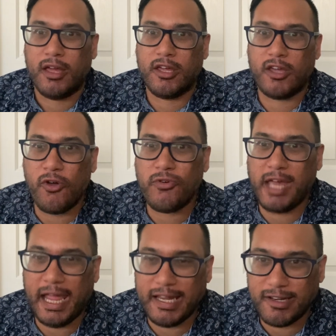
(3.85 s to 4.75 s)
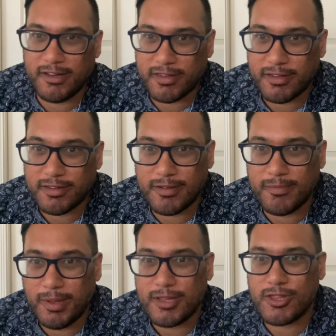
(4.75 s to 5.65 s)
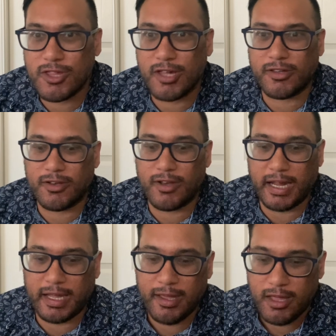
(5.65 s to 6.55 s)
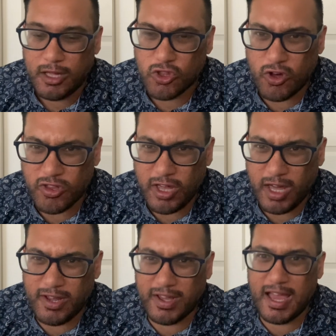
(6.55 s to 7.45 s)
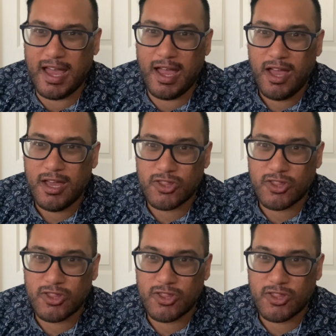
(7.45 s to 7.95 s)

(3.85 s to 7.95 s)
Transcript: cocaine in the system, just like Josh Adokar,